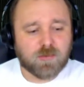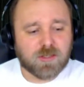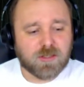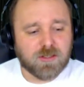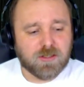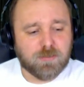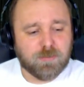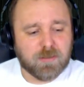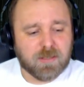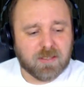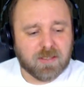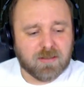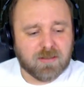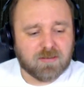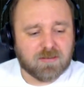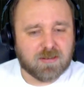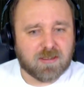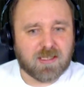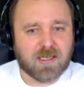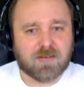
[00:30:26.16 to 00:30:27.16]
It'd be
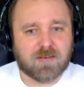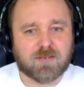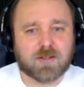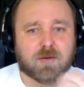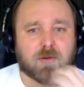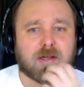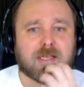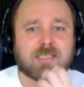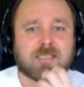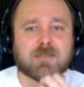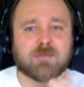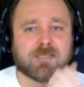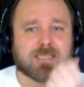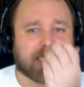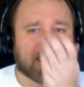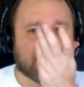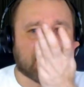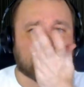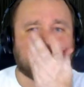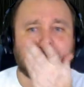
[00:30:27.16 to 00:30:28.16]
yeah, quite some
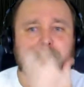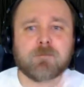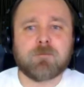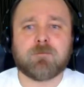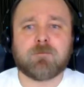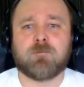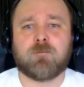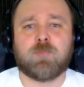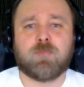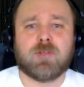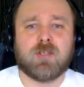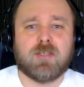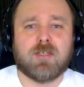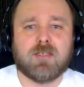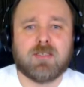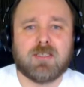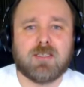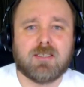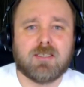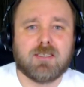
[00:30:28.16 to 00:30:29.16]
time.
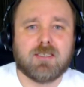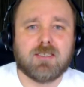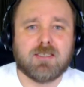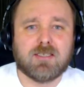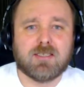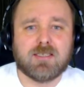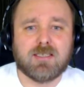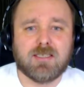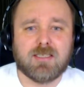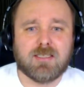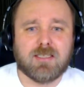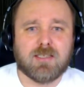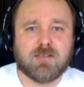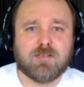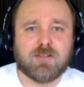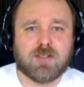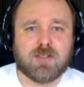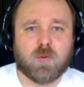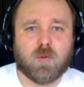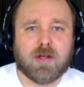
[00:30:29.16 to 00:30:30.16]
Sitting there
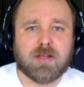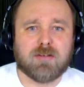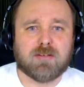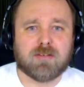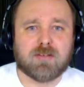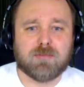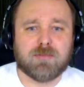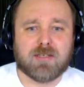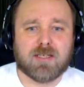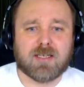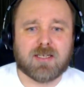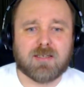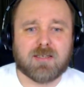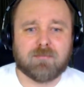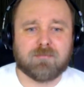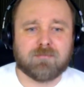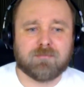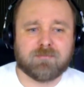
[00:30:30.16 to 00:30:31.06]
for quite some time.